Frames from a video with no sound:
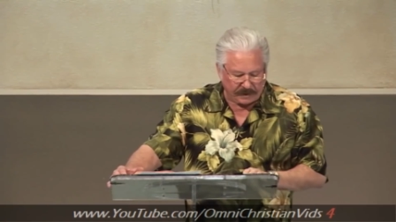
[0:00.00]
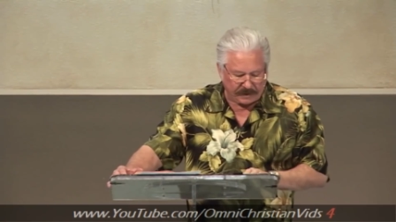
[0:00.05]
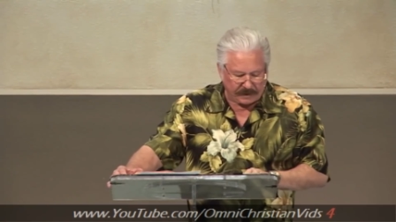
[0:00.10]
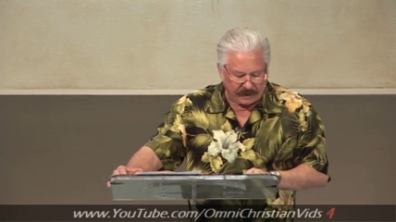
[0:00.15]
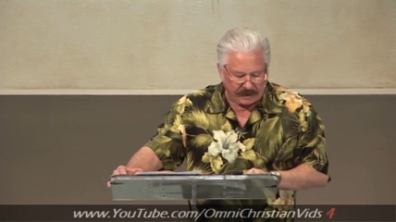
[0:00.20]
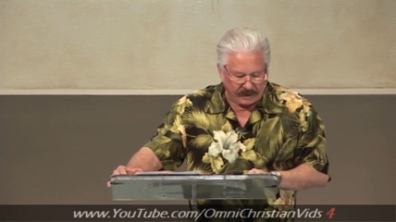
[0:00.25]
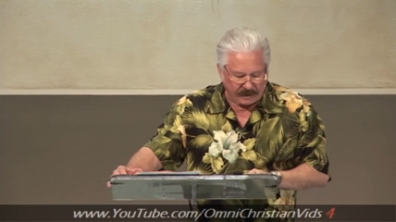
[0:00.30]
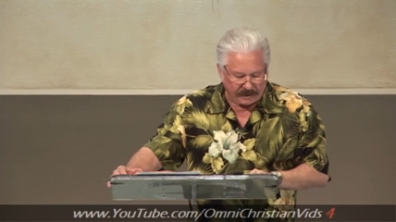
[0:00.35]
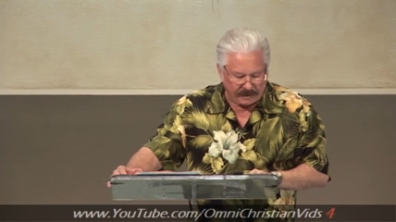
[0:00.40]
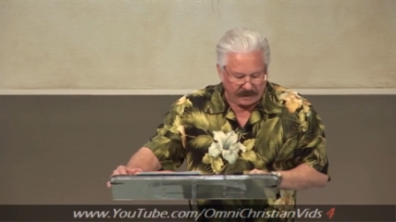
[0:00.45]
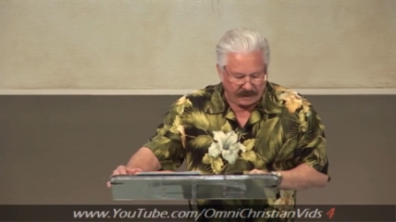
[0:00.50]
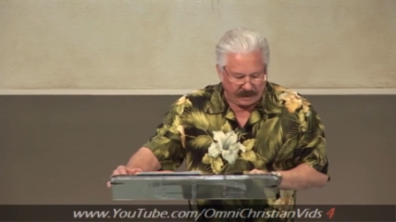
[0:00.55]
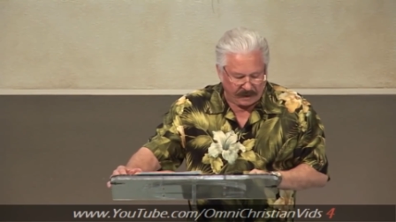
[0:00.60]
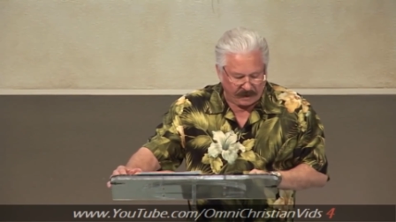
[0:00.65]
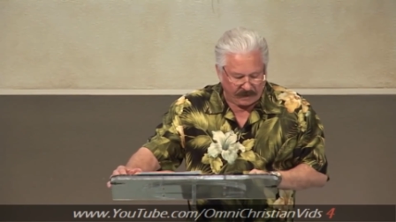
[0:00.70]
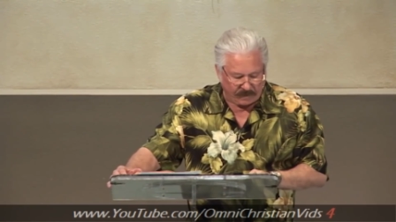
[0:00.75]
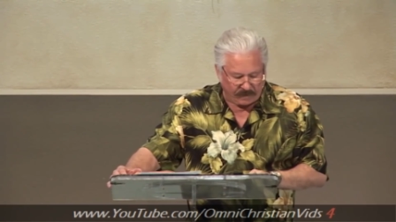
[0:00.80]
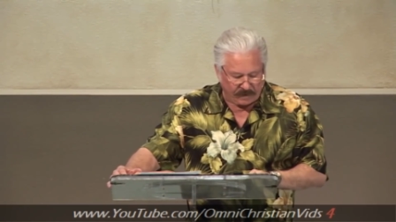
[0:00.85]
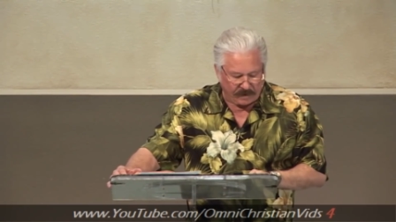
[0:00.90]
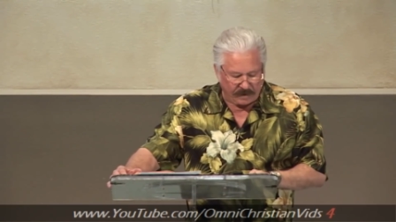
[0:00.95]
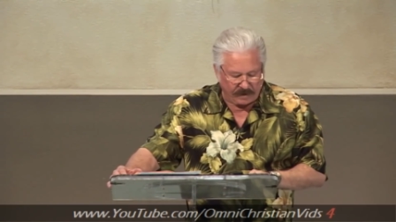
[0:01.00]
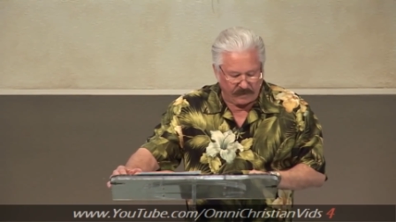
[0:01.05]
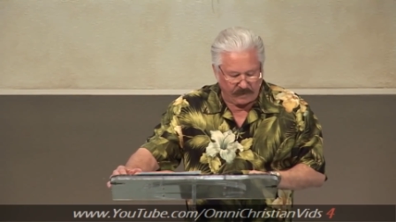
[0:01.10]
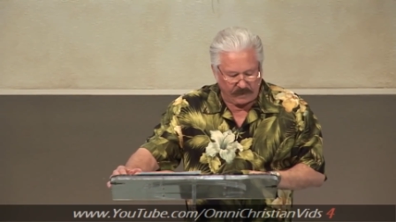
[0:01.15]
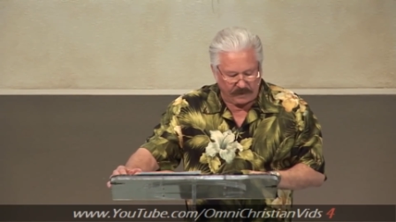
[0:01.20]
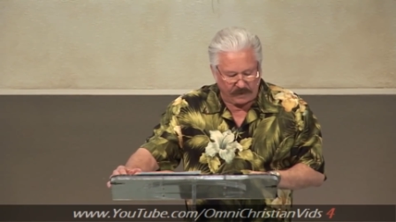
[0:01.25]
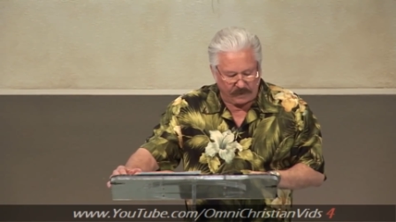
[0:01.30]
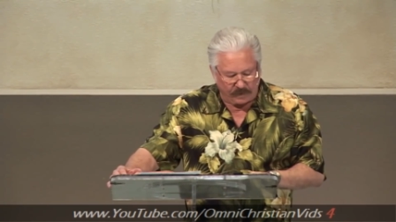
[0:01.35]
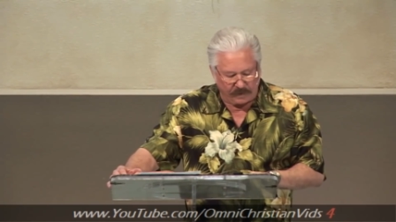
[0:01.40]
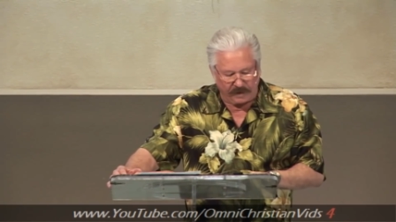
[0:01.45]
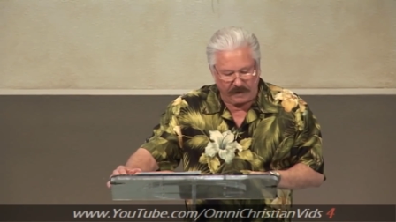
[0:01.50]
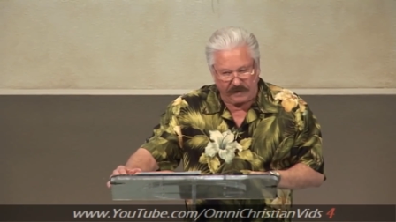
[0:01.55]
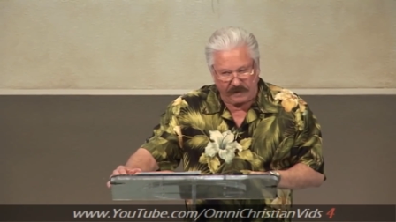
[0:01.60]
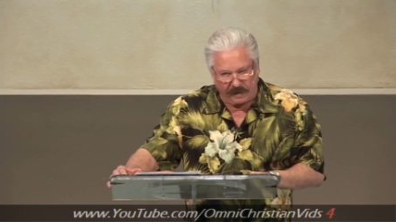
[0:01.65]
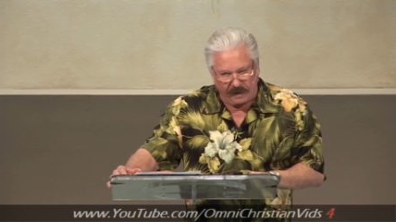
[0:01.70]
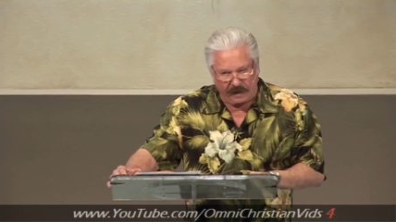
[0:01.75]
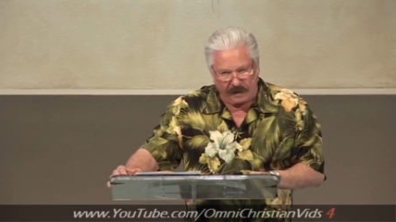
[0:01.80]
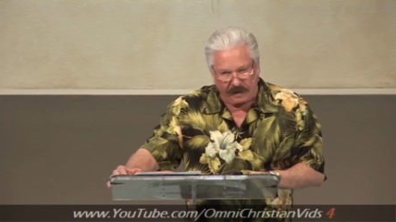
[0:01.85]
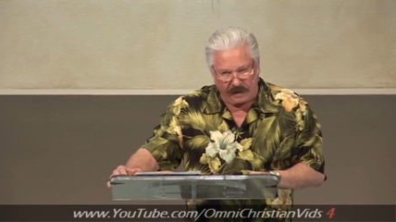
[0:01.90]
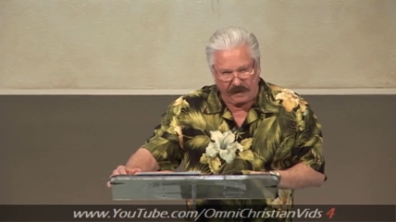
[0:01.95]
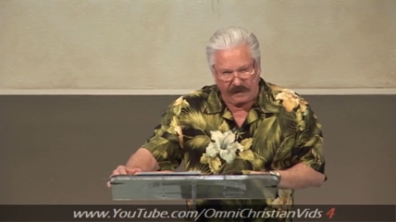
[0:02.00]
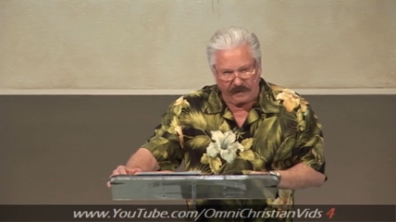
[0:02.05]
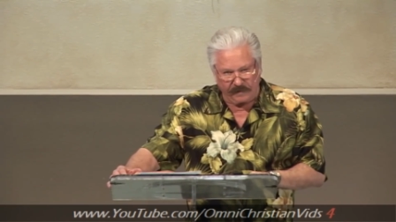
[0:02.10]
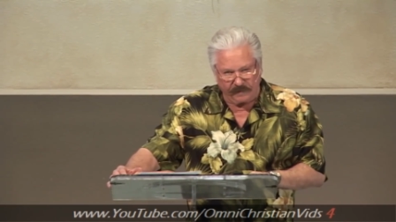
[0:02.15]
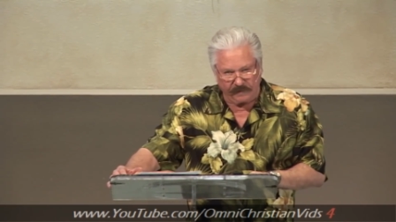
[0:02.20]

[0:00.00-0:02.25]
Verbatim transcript: it says, and the word was with God.